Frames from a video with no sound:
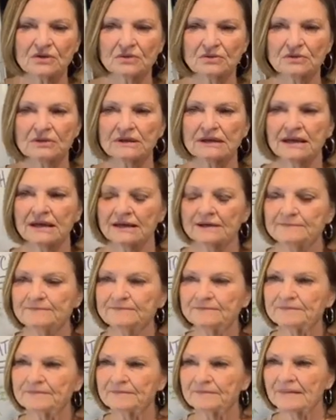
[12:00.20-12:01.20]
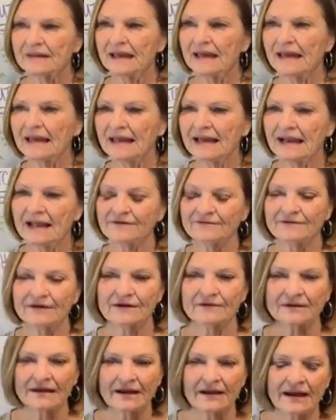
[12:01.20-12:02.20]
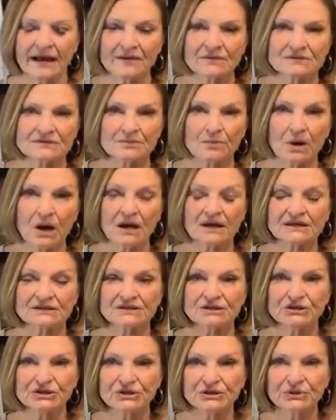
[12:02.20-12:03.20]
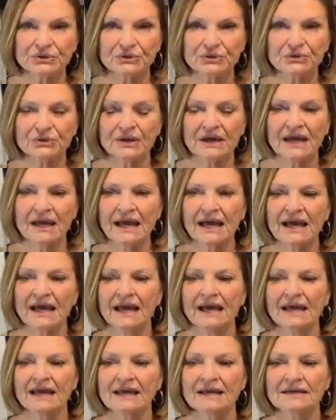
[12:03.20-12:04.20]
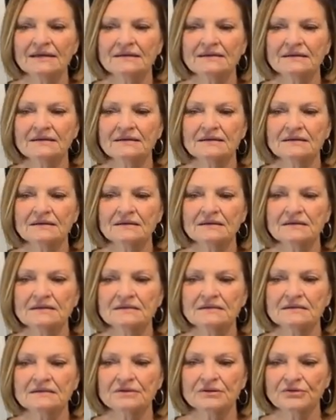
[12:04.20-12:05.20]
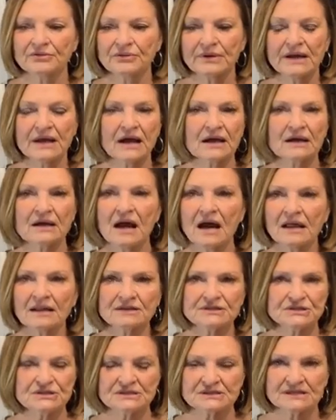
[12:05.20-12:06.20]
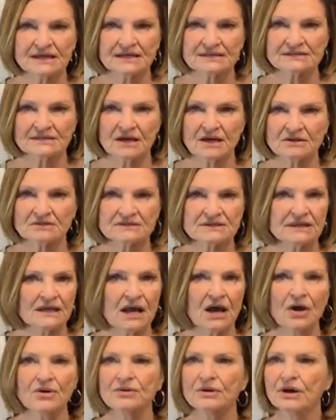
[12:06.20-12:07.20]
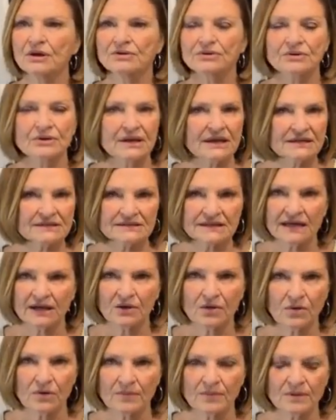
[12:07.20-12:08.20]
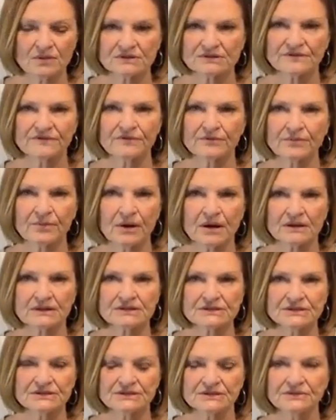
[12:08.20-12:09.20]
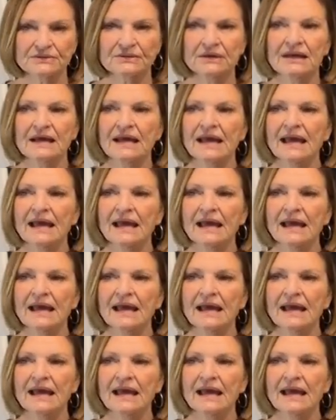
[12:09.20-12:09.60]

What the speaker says: old, yeah. And I found out I was BRCA2, and the 3 oncologists I saw said, oh no, you can't take hormones if you're BRCA2.